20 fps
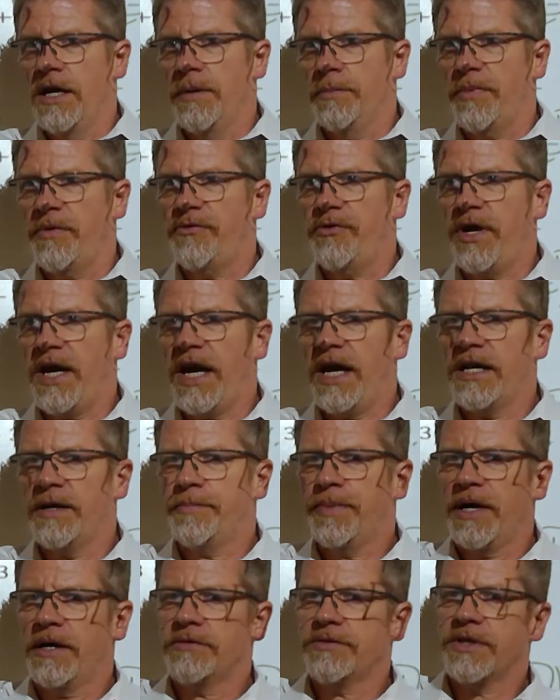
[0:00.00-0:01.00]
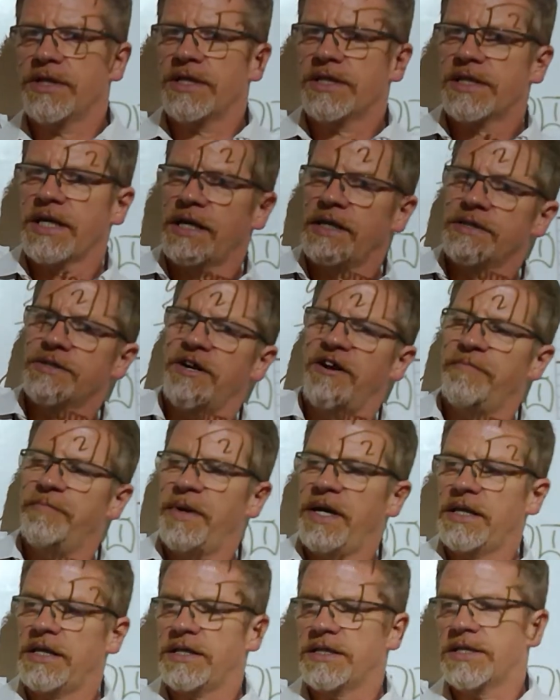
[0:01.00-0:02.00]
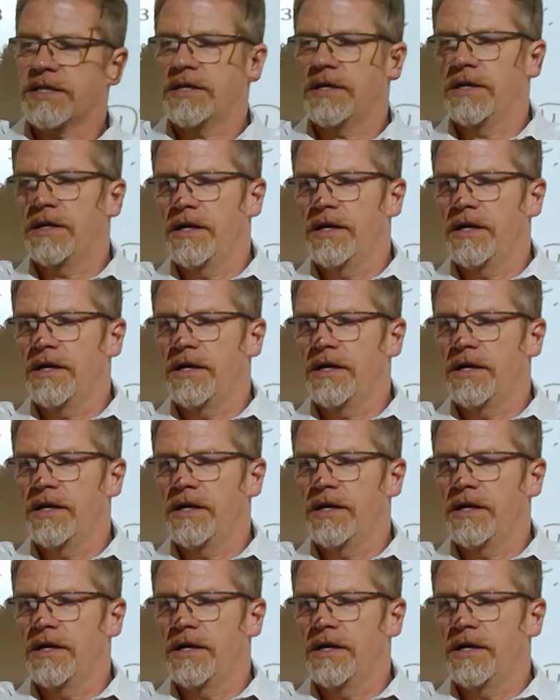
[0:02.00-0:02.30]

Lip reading: But if you add a pound to this side, it's off balance.